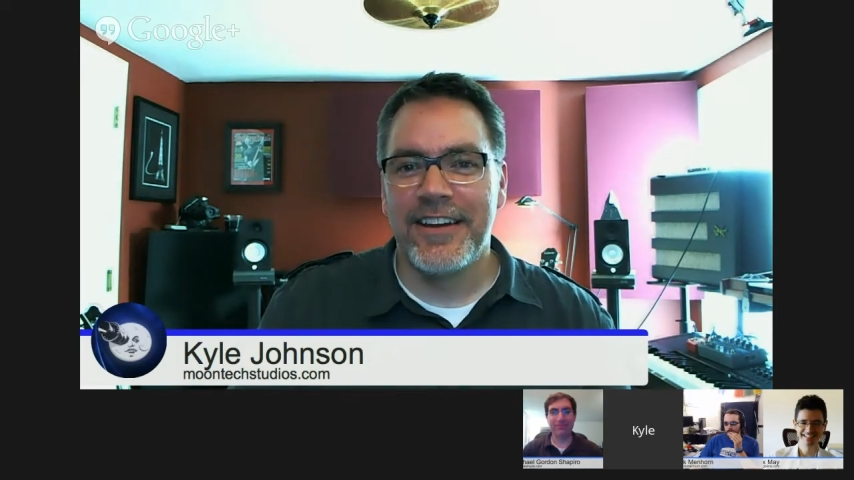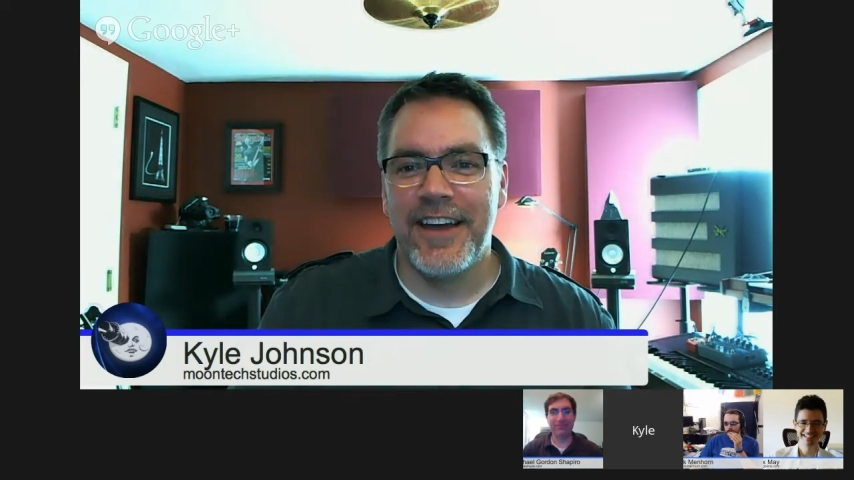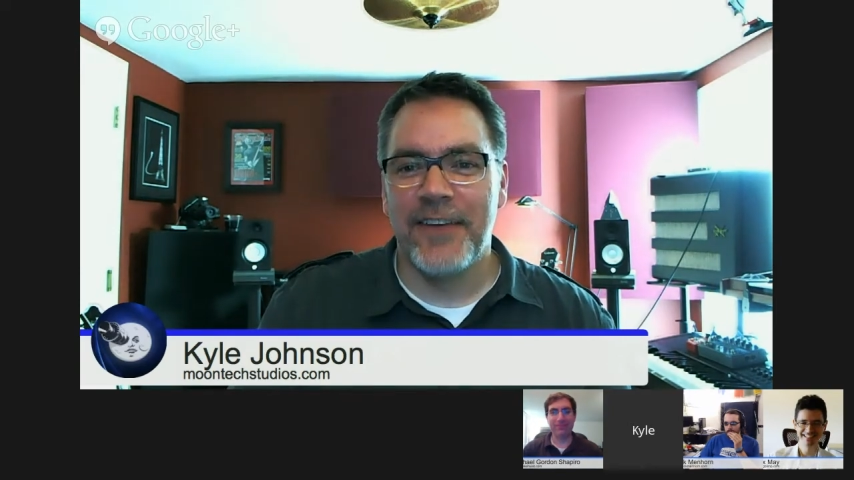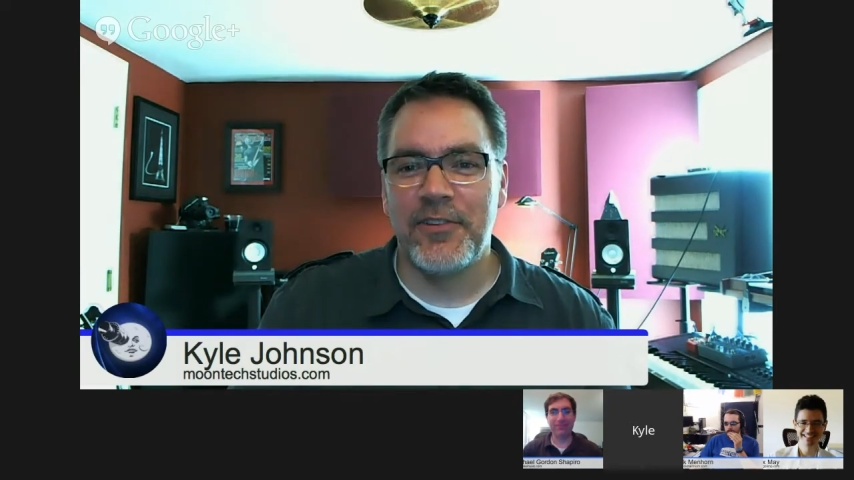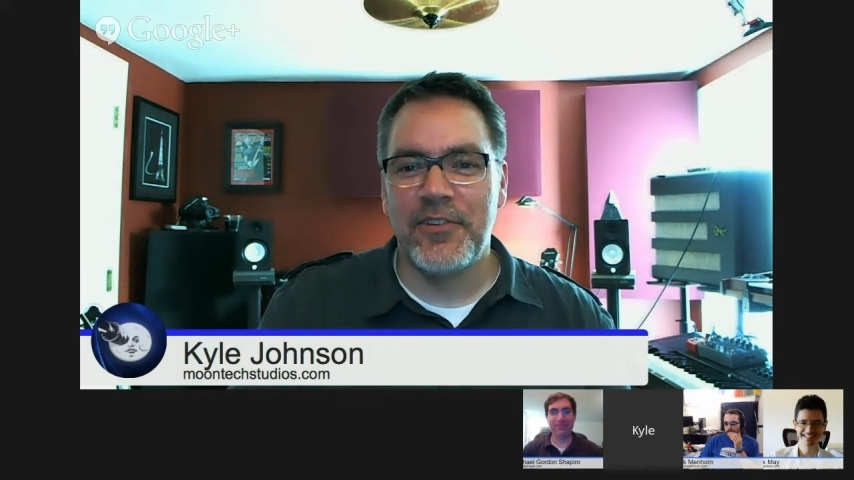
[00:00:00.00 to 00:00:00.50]

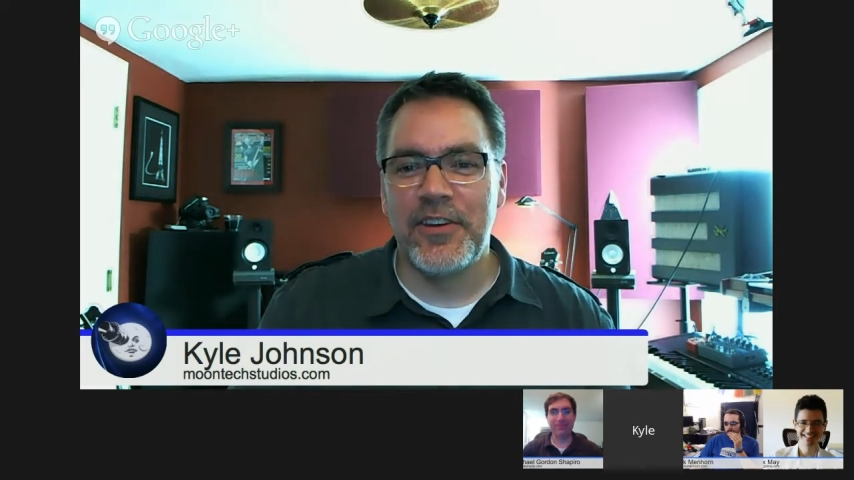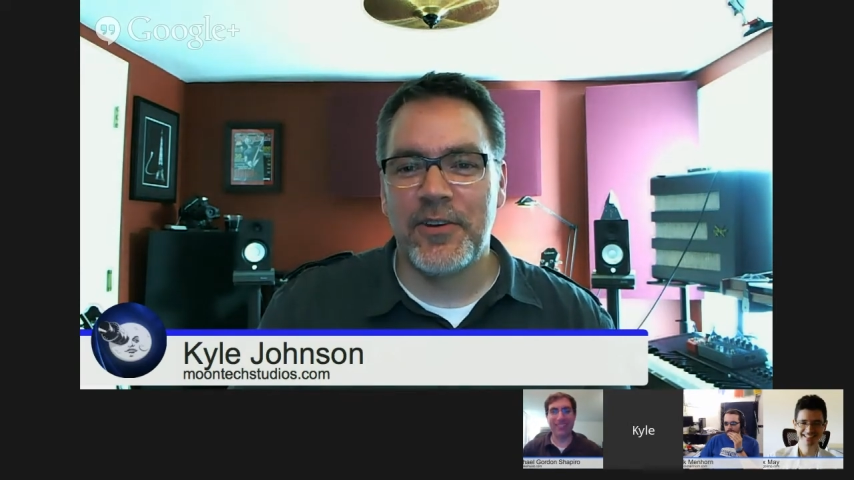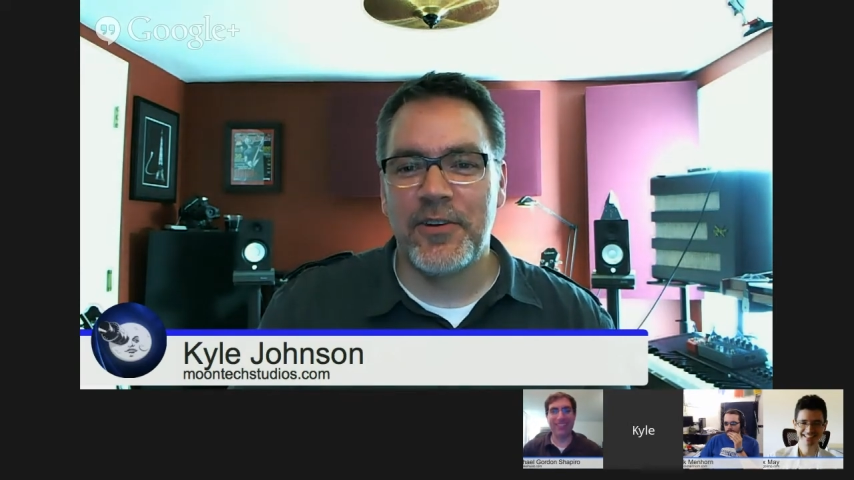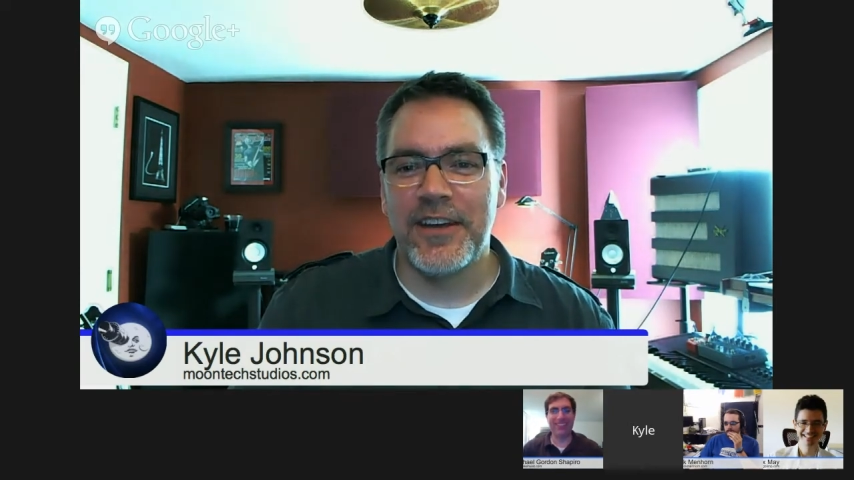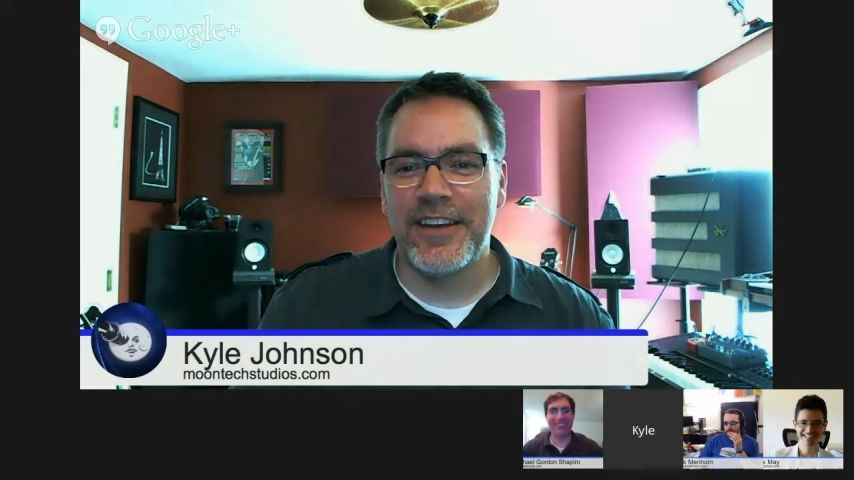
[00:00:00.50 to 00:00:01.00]
I would just hear
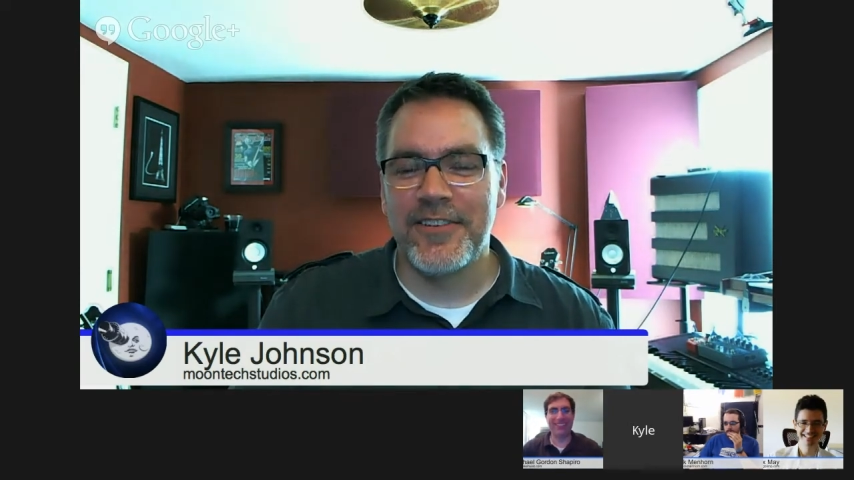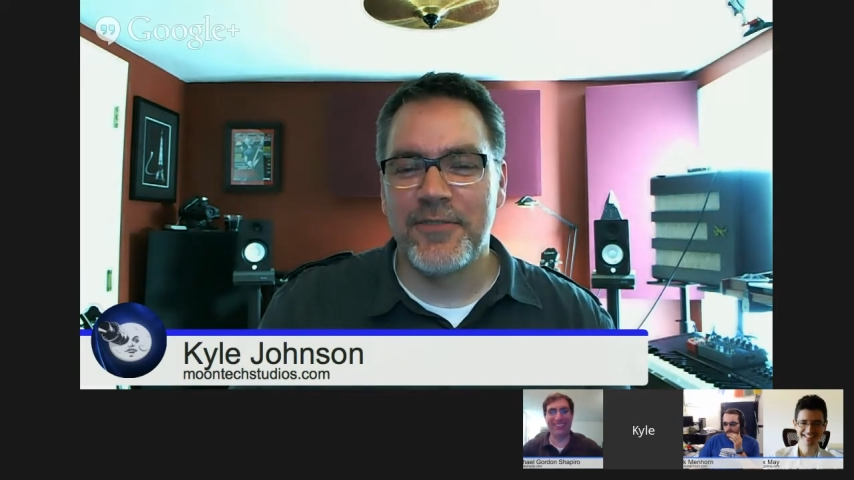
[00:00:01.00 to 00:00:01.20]
crickets.